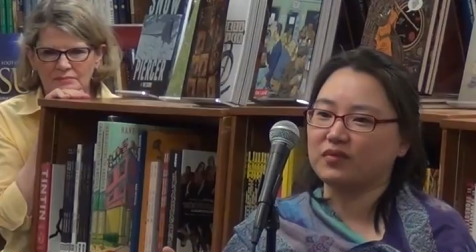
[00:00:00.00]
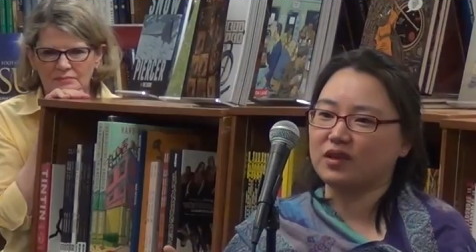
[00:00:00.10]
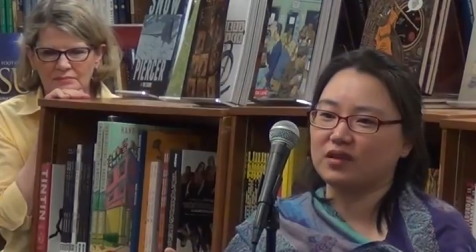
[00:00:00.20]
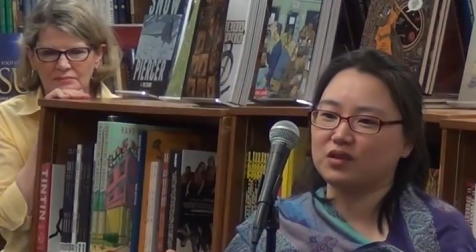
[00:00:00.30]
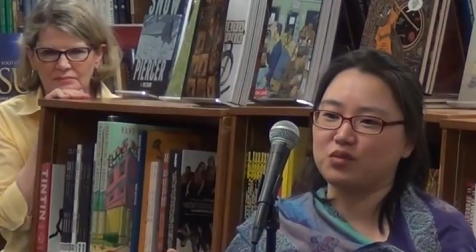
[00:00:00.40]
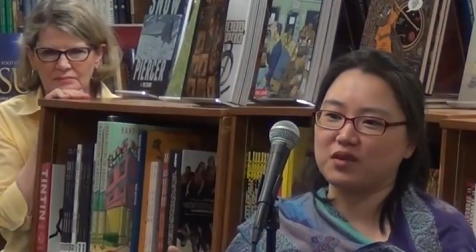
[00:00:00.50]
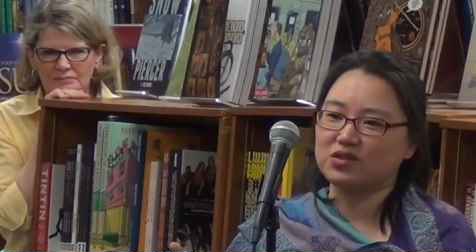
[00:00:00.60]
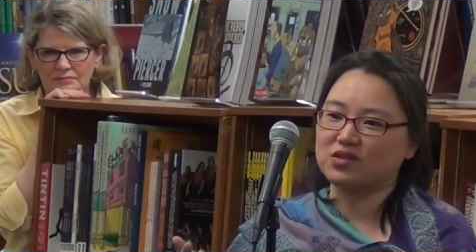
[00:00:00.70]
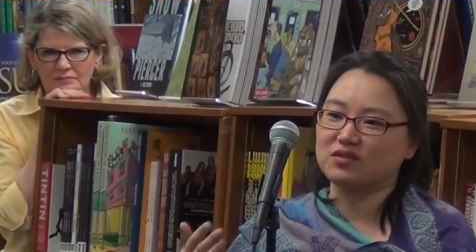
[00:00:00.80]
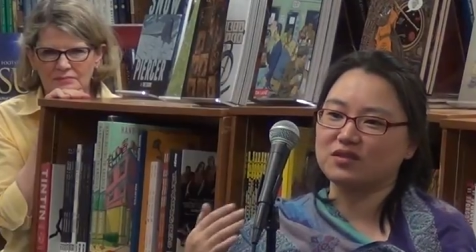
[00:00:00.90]
Speaker 1: uh, you
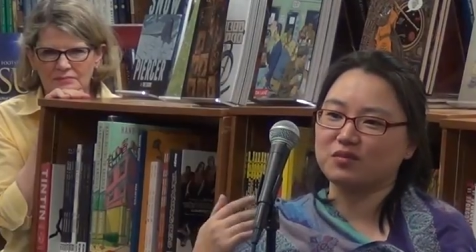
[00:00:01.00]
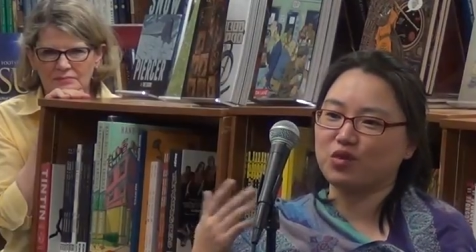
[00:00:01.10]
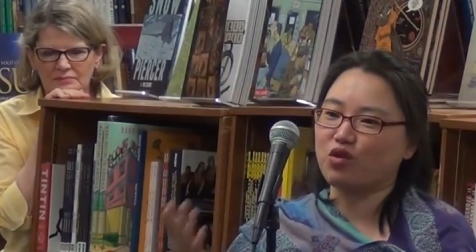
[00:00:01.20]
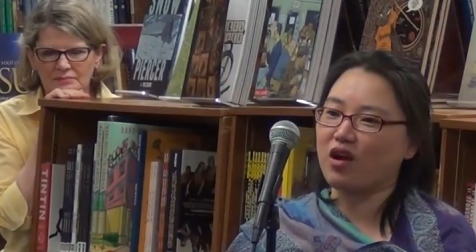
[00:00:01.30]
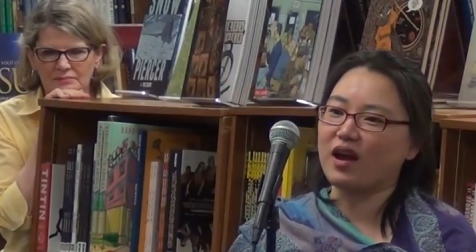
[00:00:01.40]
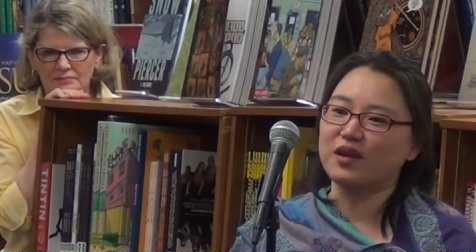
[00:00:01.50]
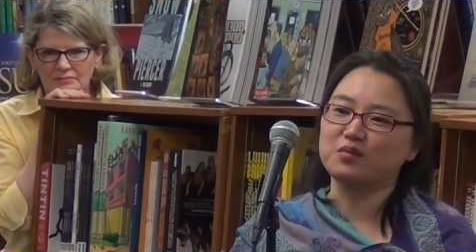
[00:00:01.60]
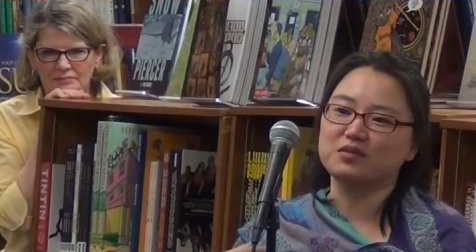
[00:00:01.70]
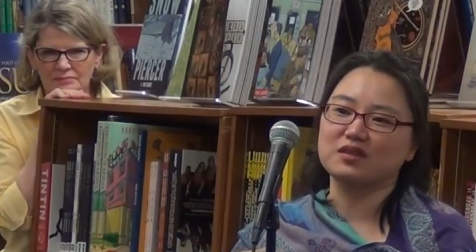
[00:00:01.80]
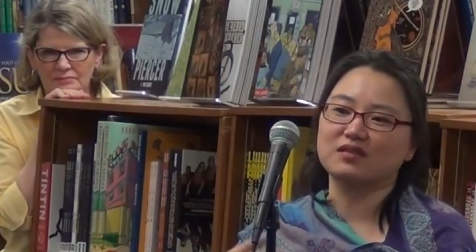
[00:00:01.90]
mentioned some
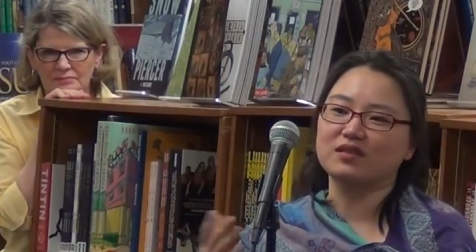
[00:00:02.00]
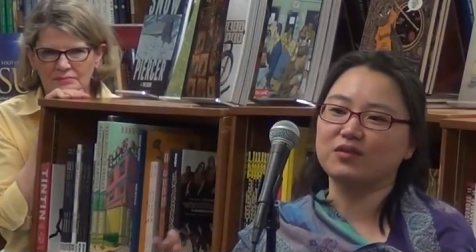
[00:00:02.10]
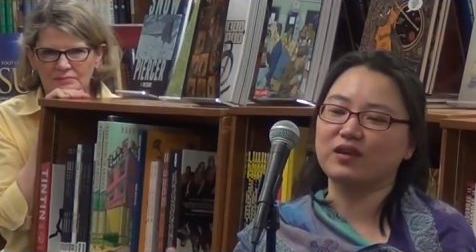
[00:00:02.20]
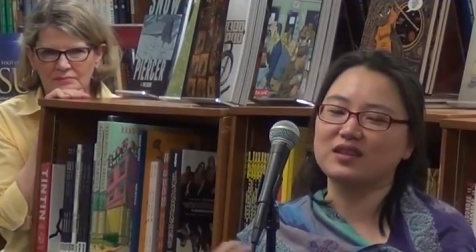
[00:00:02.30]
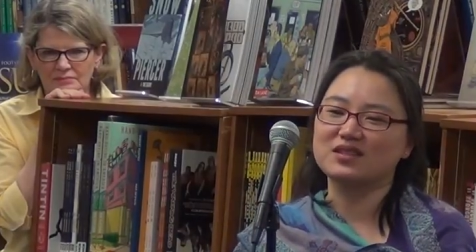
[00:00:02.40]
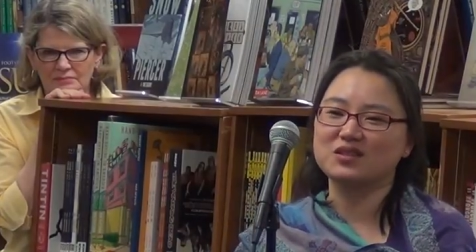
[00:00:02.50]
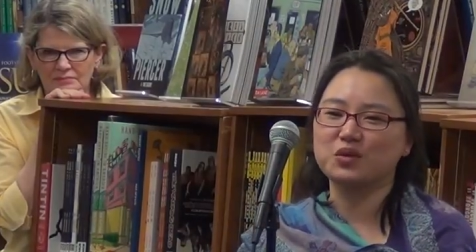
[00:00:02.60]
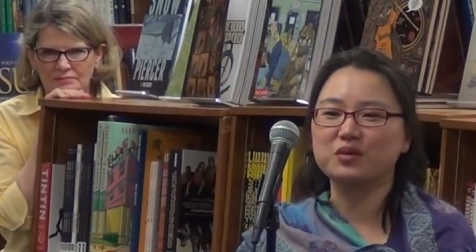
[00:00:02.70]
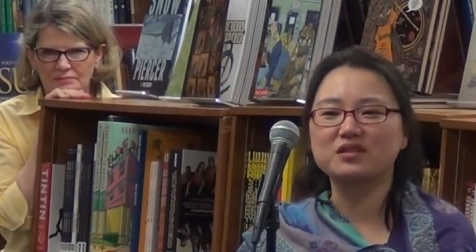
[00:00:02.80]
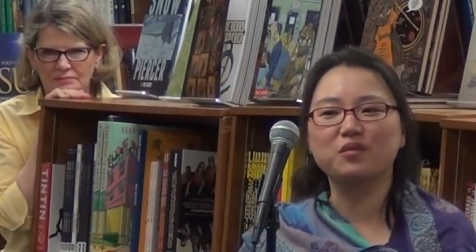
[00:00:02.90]
crimes and events. So is